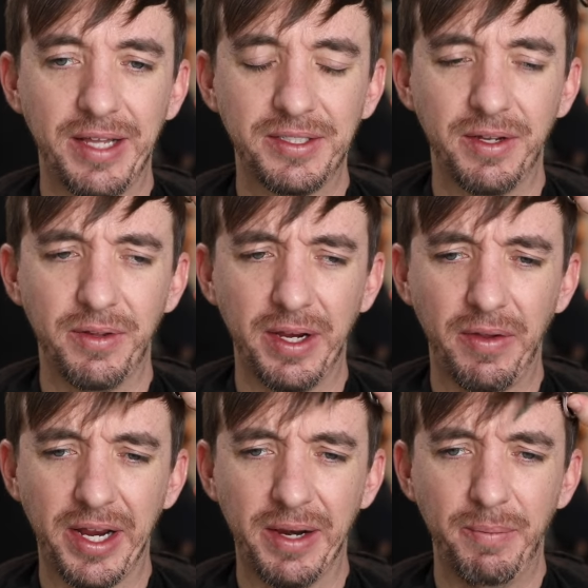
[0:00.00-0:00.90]
I
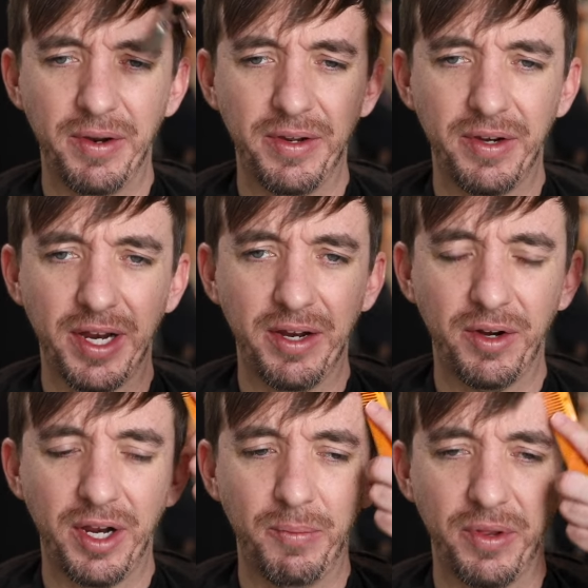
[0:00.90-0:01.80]
wanted to leave a
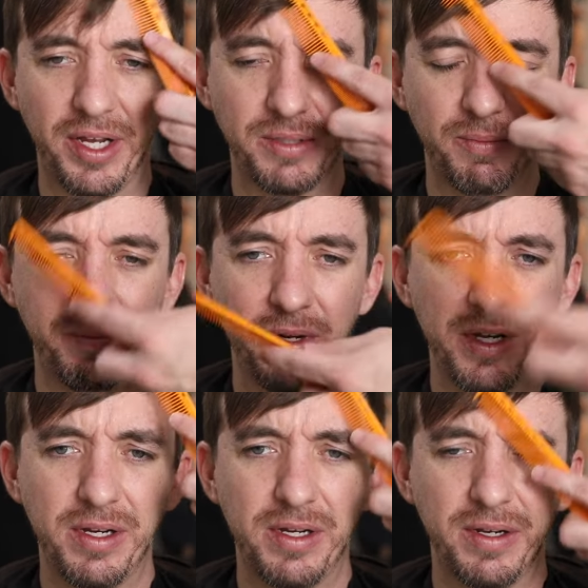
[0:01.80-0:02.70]
little more
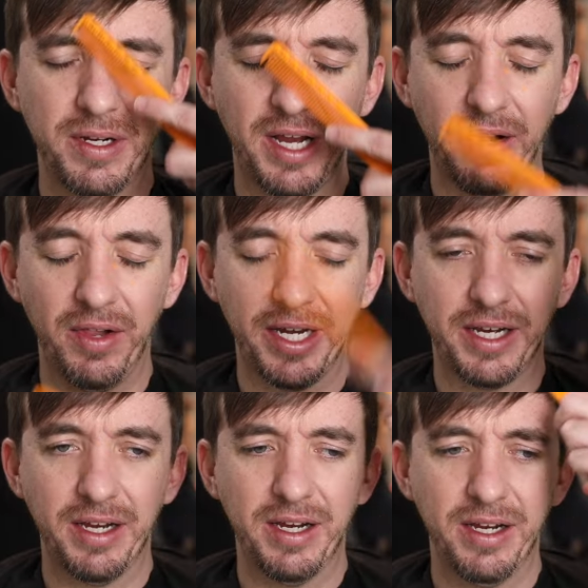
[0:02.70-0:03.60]
density in the front
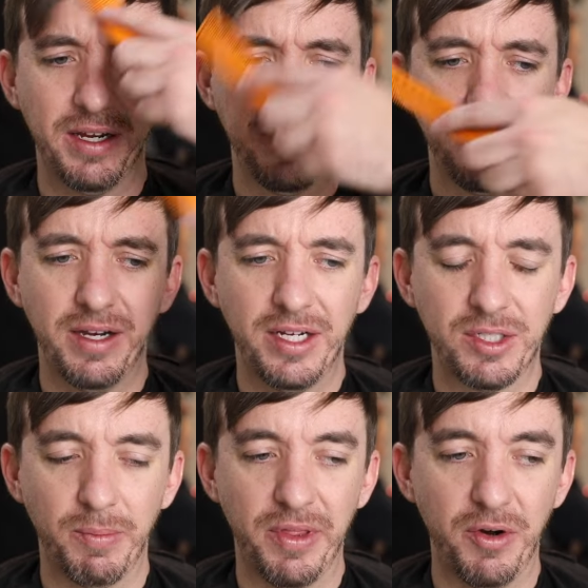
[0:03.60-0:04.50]
of uh, Shrek's hair
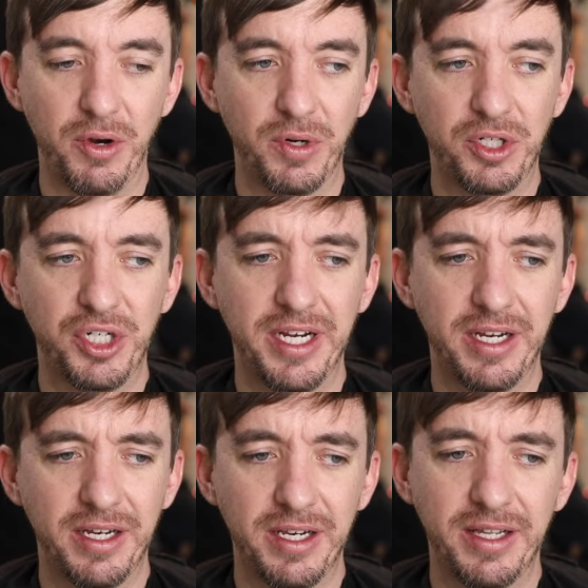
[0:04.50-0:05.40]
because
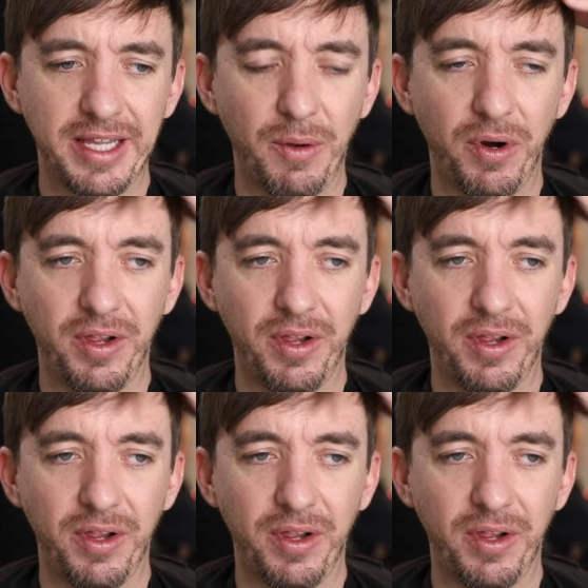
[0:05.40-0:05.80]
um,